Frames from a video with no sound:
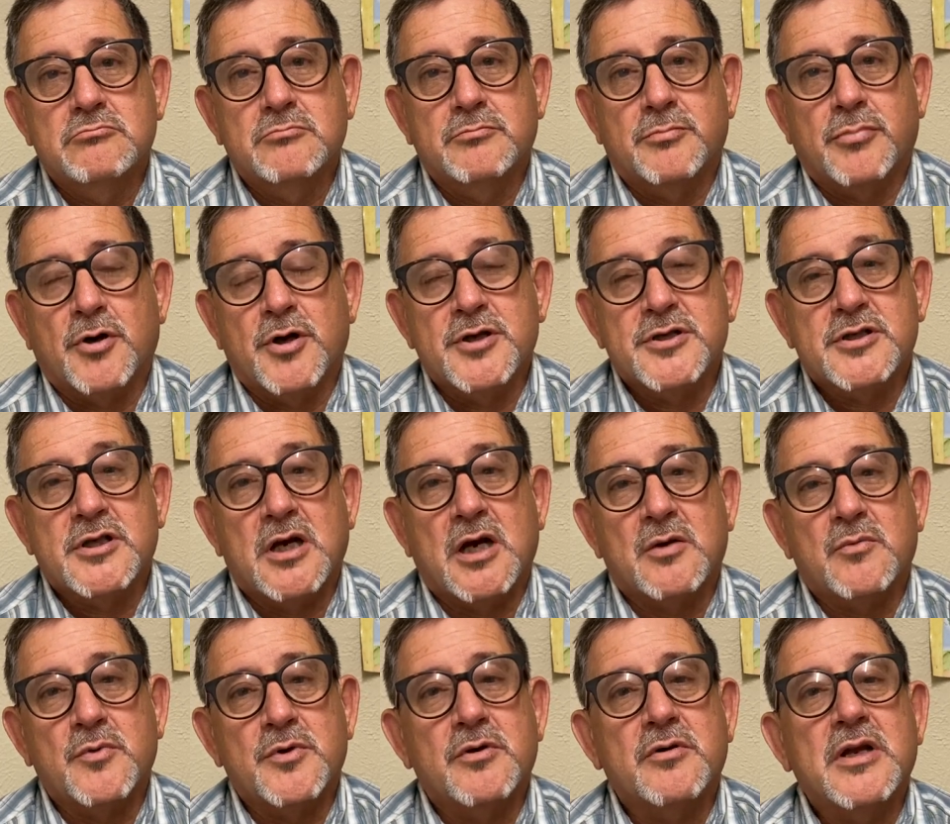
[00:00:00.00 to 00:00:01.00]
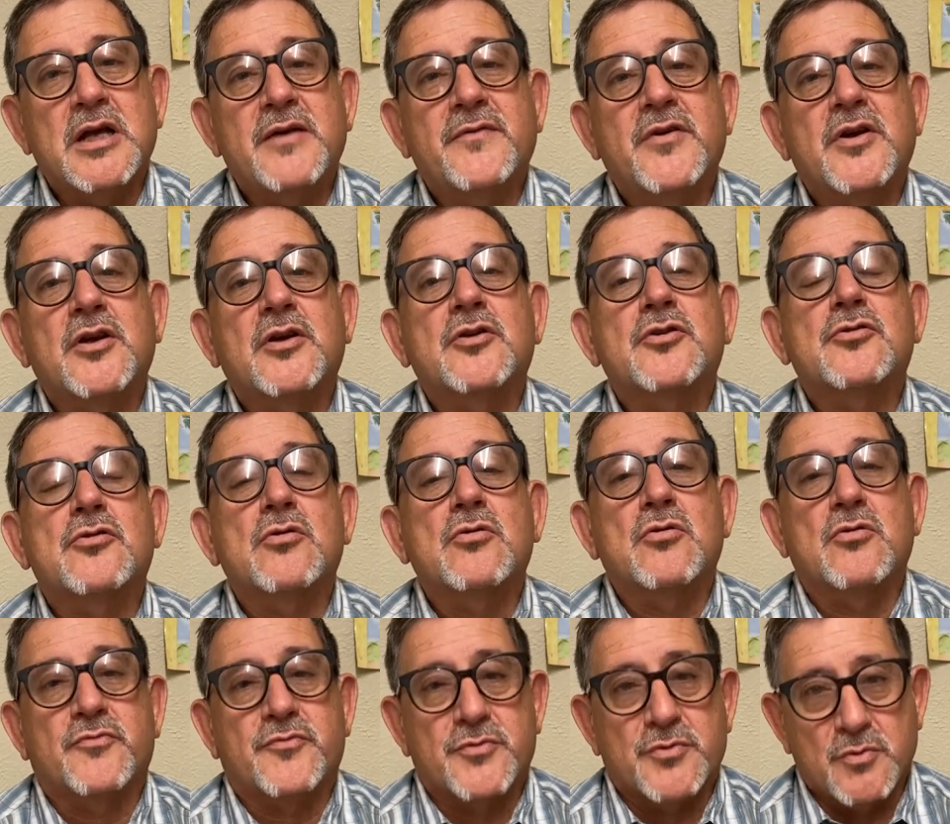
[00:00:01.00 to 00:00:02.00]
Praise God, we don't have any control
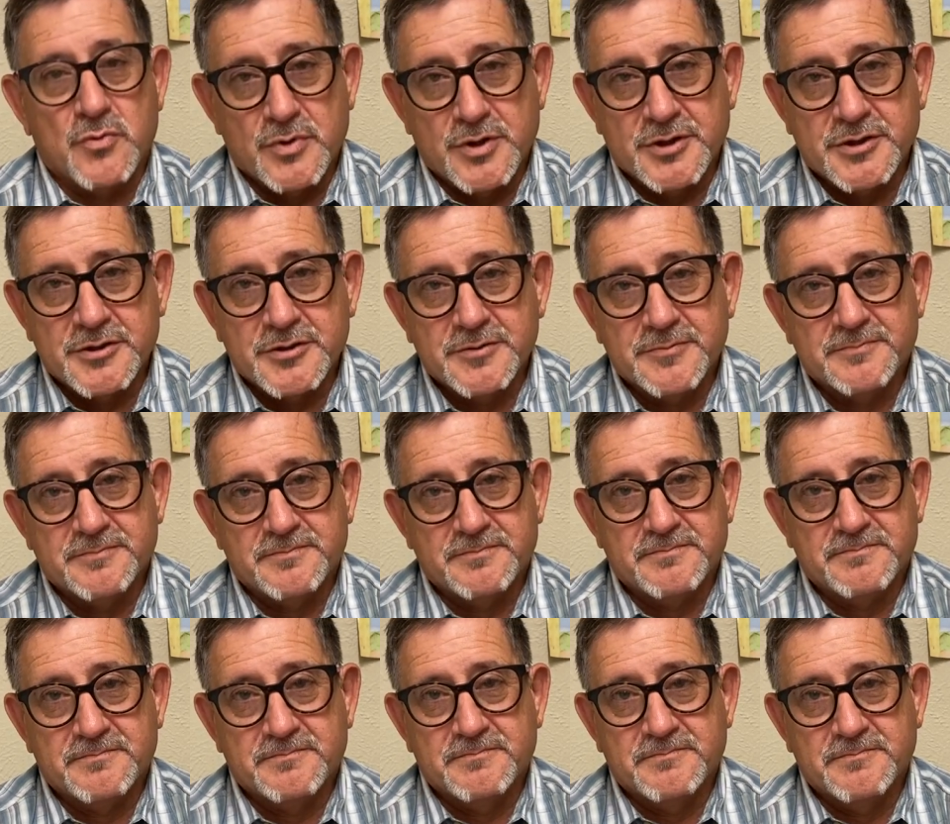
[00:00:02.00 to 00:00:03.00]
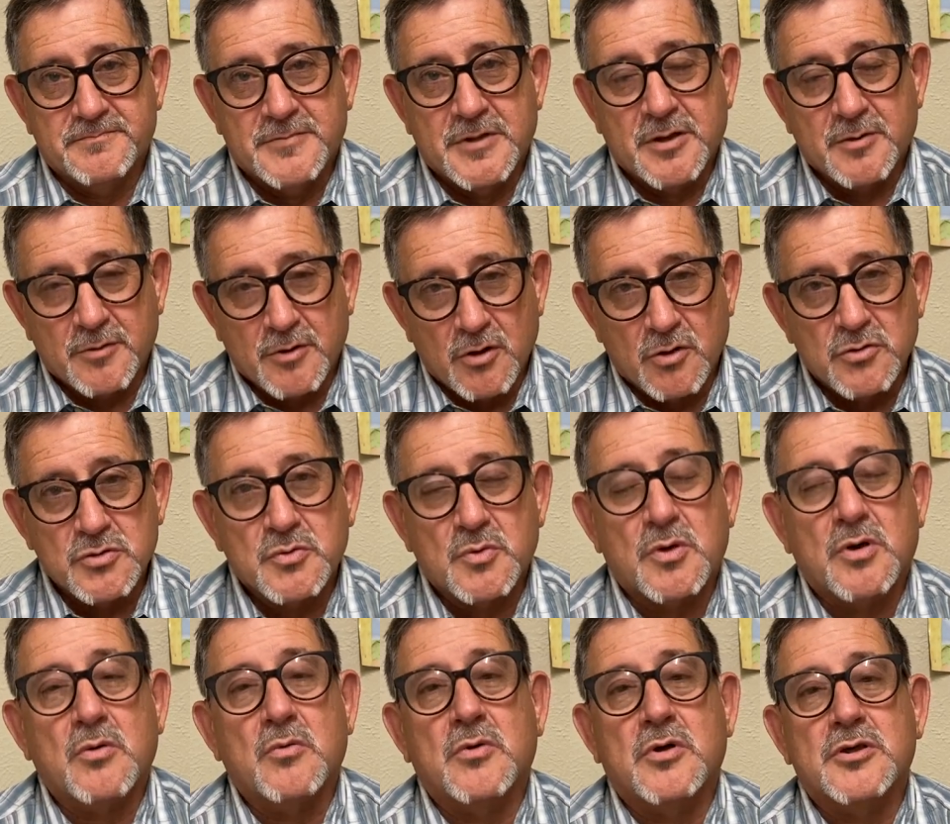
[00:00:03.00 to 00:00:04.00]
over the wind. It goes
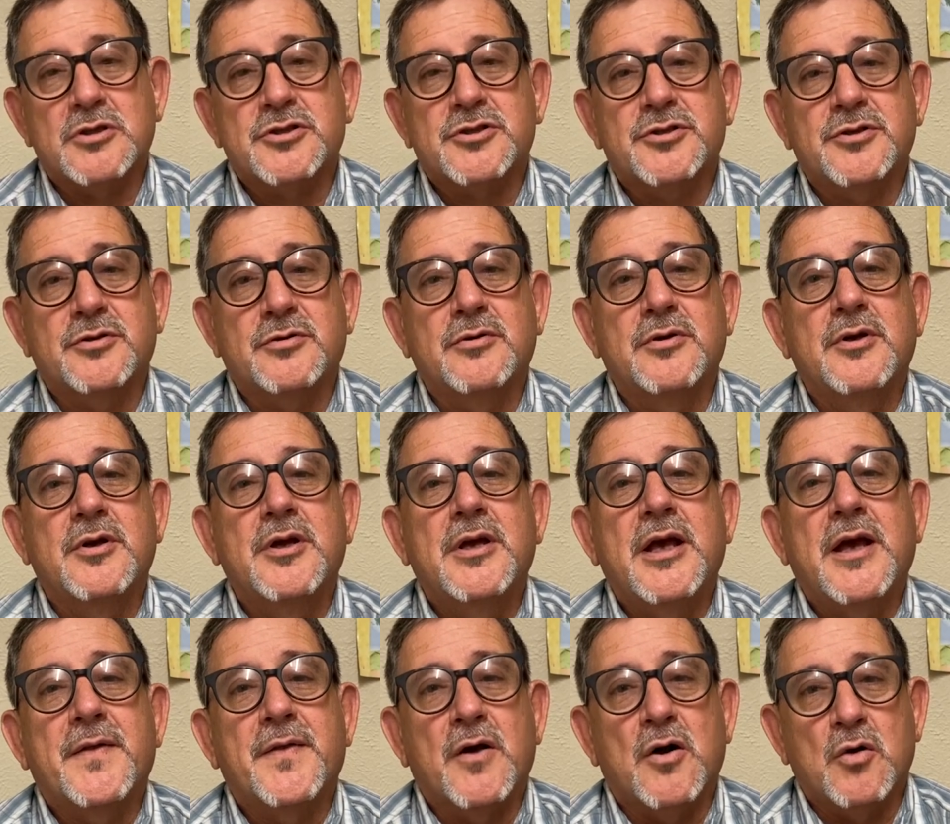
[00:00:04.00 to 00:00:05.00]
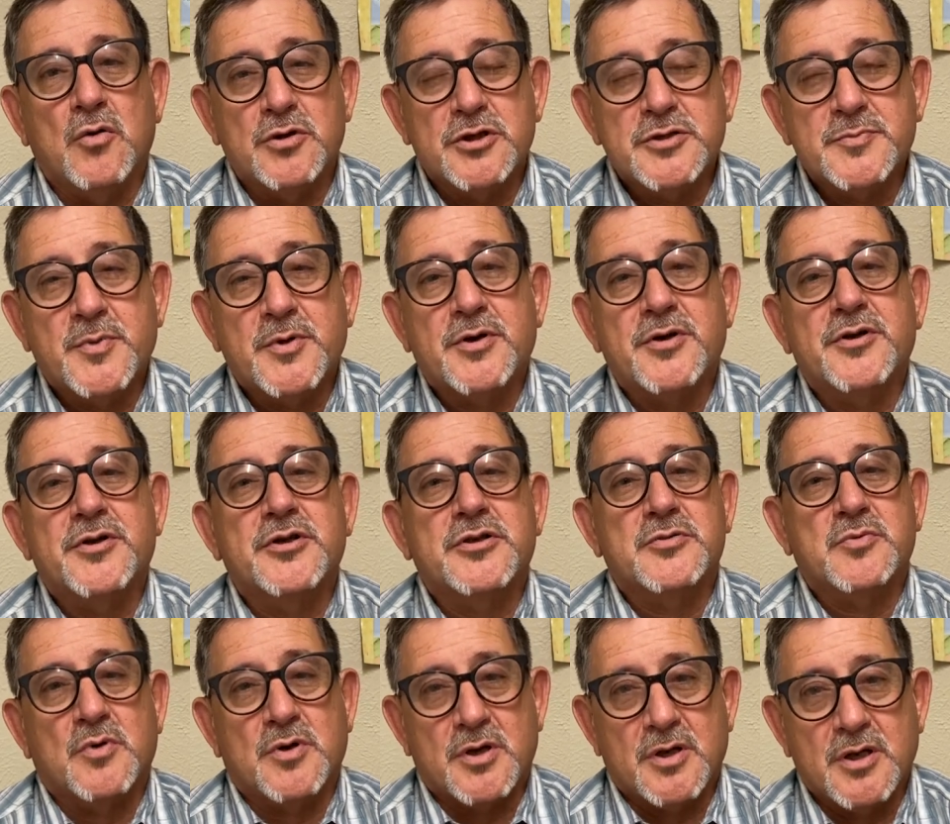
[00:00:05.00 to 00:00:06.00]
where it wants to, and the Holy Spirit does
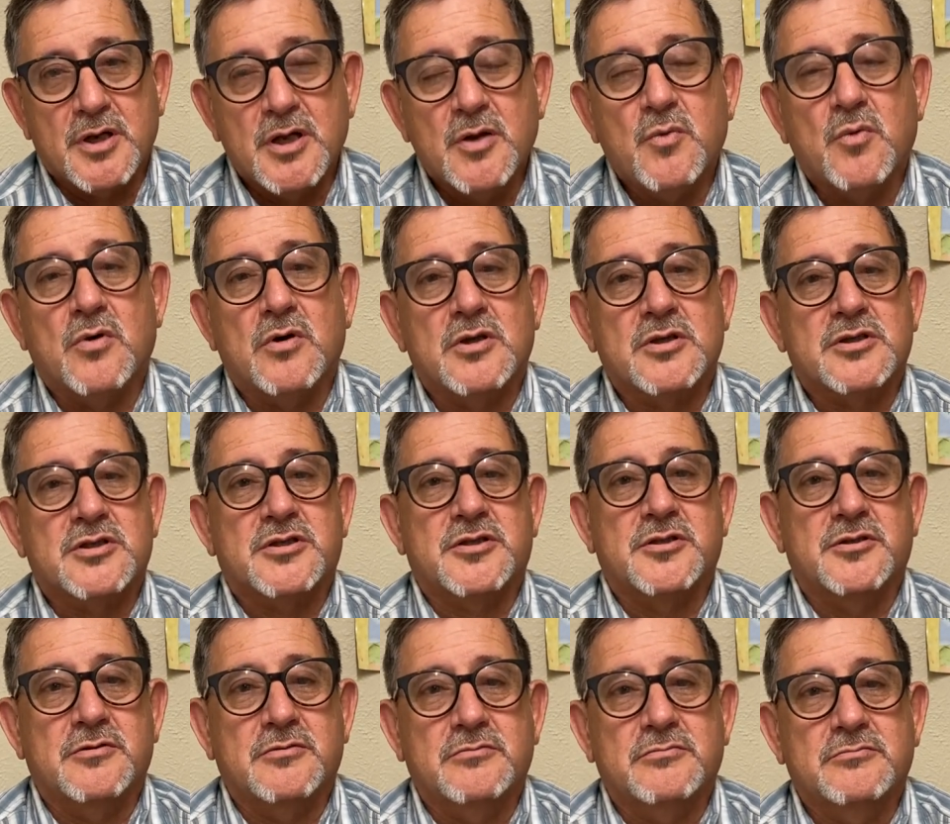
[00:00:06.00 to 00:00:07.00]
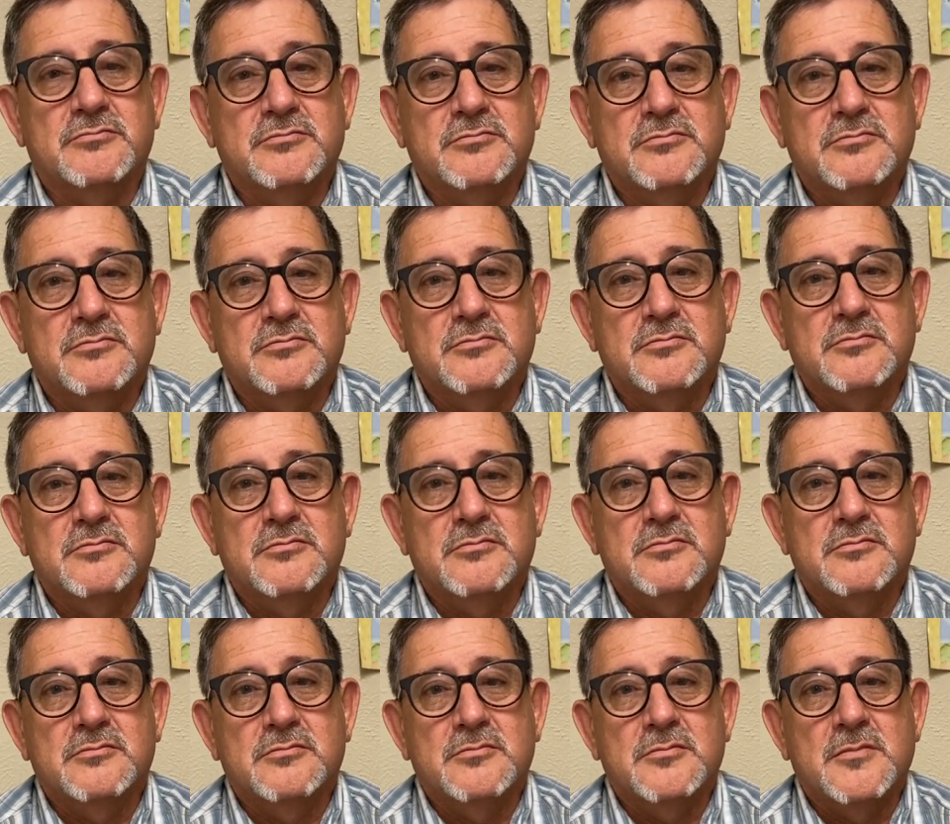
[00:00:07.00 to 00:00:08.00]
what He wants to.
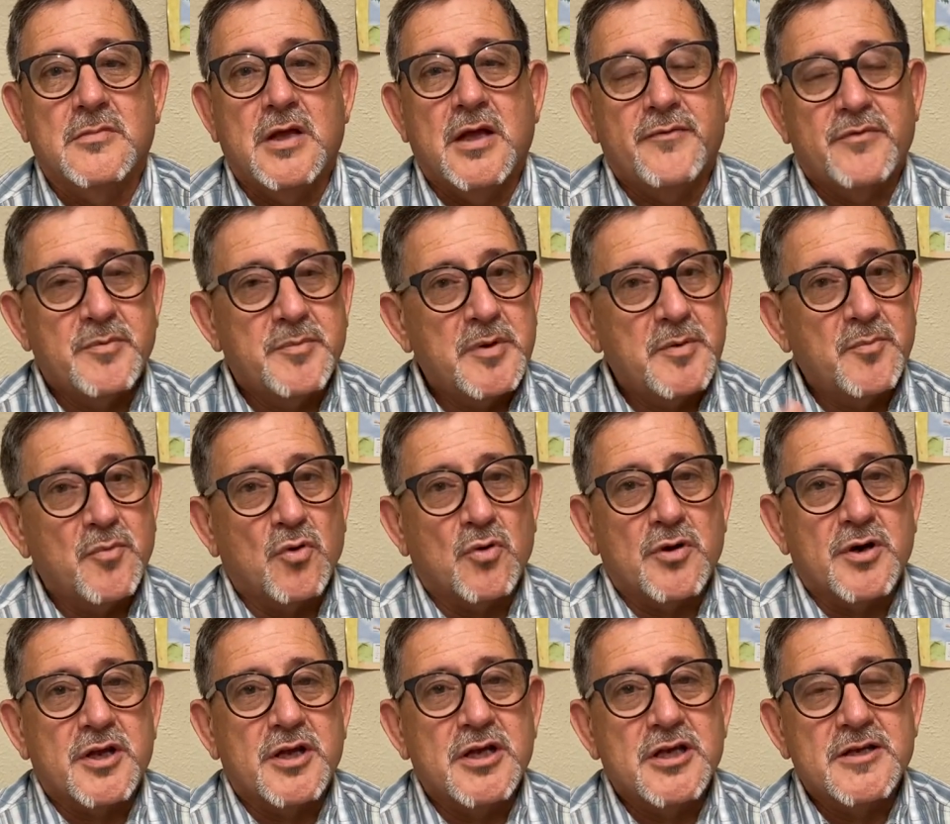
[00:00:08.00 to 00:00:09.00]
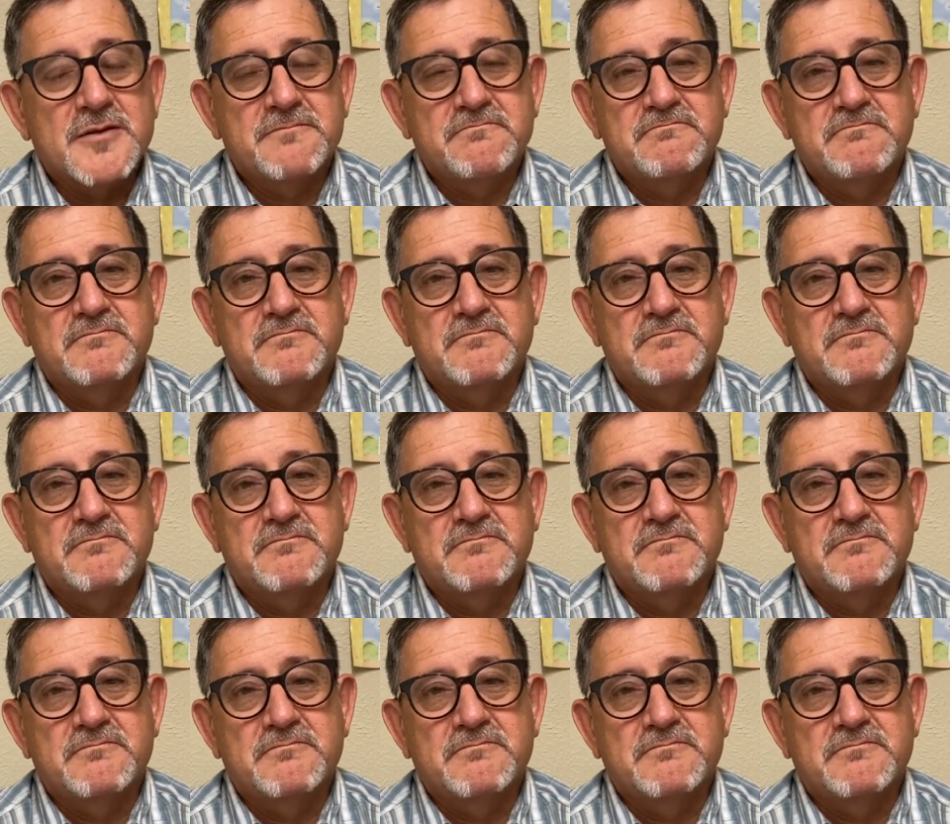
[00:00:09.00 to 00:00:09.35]
Have you been born again?